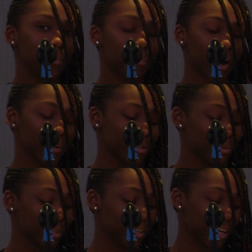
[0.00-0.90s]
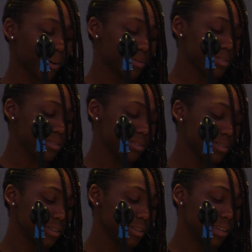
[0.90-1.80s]
Barbecue cookouts,
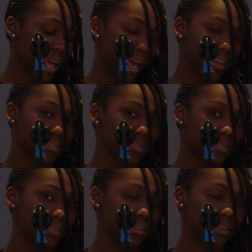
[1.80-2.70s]
gas,